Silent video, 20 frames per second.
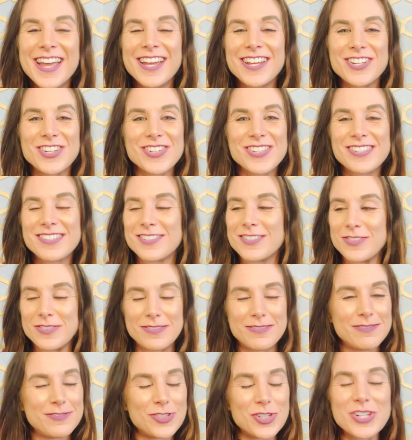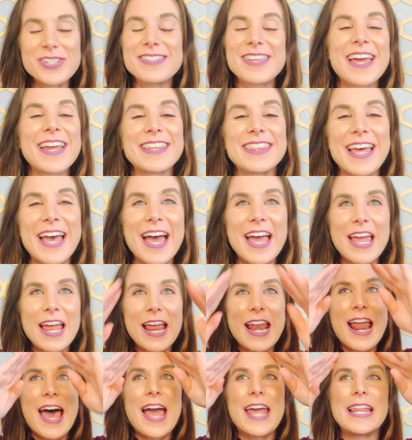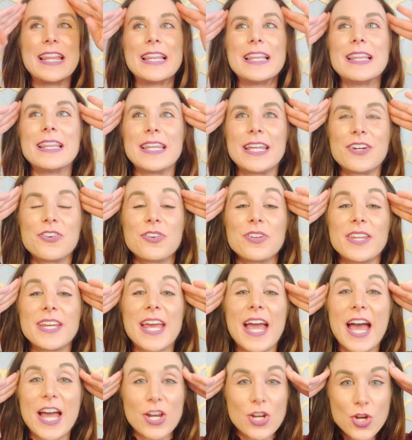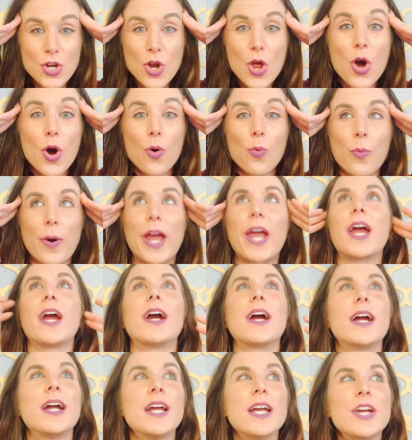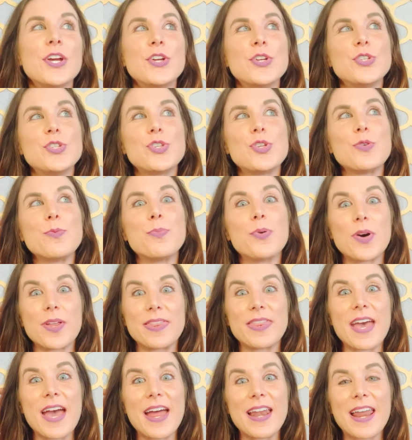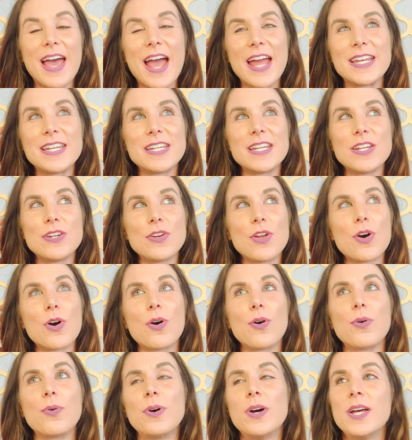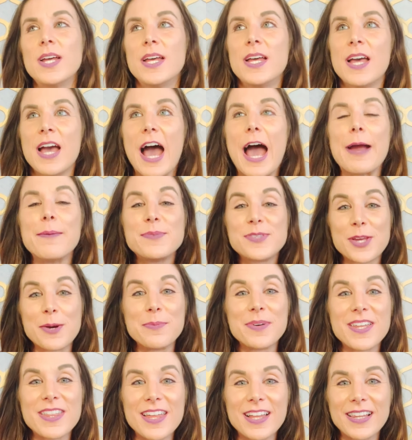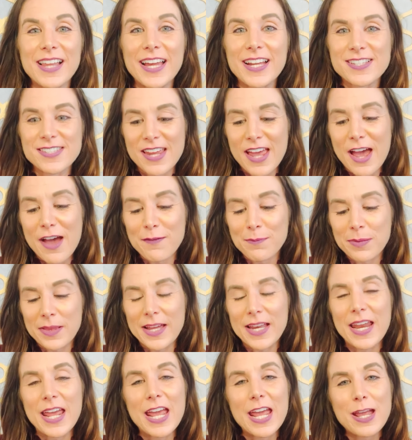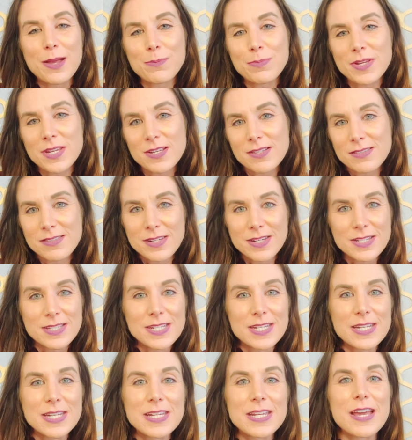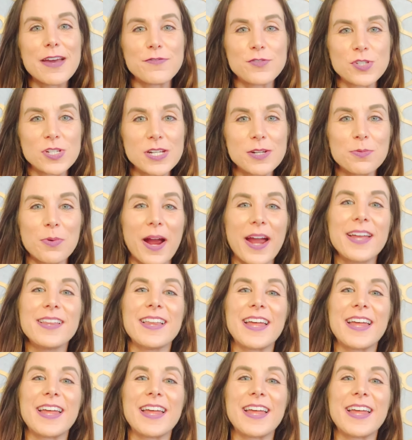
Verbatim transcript: Just, just like that. And I literally had nowhere to put that. I didn't know I'm somebody that likes to have plan A, B, C, D, E, F, G, right?